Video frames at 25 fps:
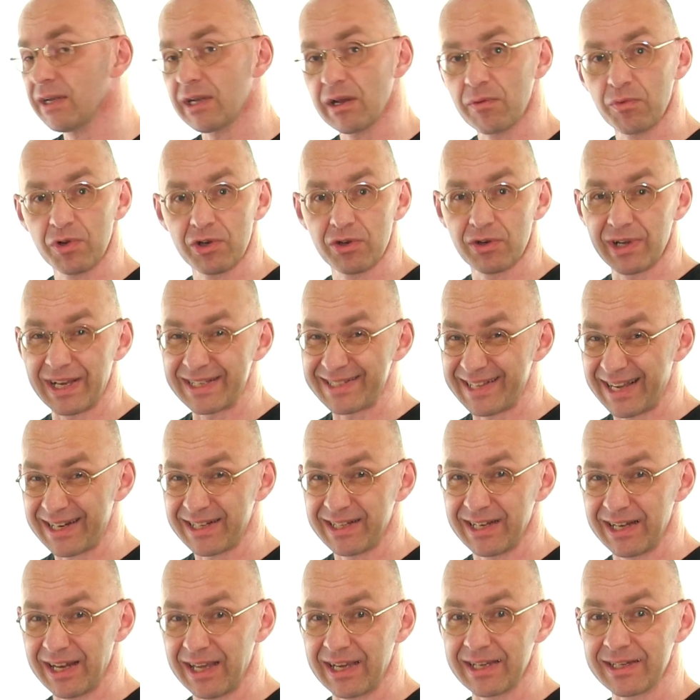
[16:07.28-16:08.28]
and that would look
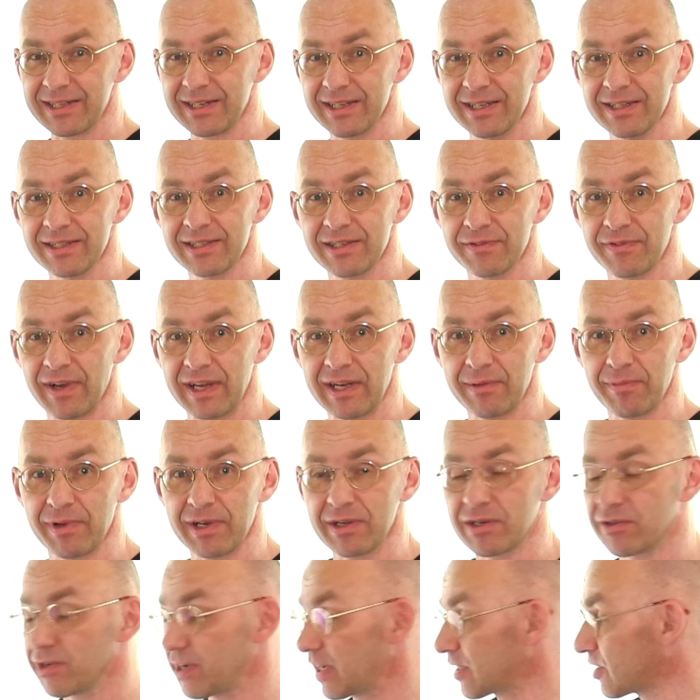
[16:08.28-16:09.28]
exactly like this if anybody
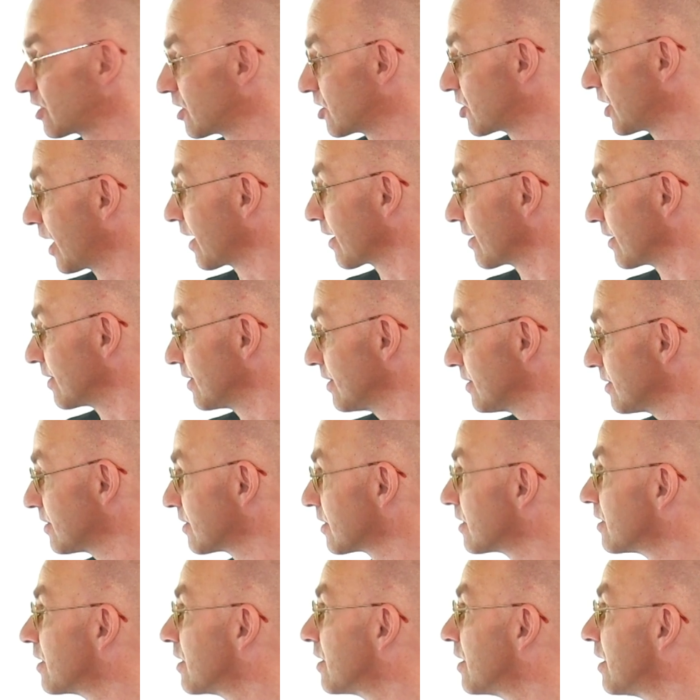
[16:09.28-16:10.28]
could actually juggle
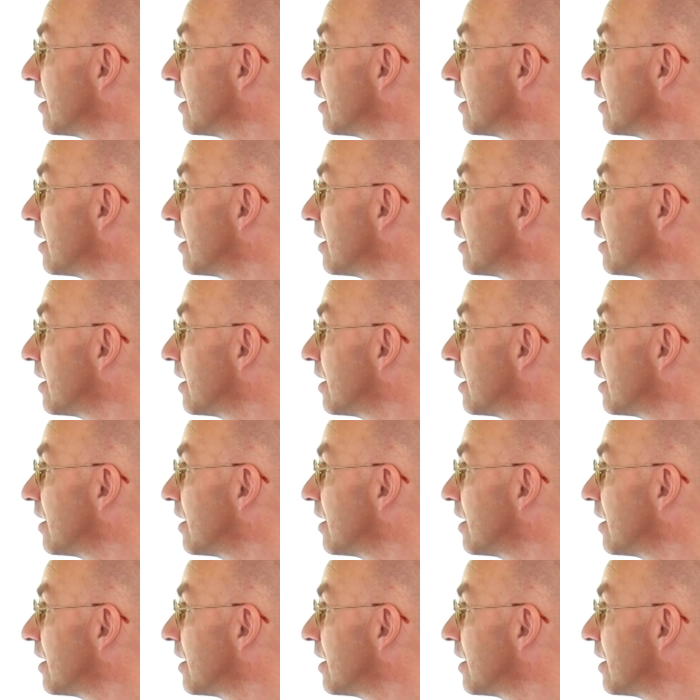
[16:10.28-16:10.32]
this.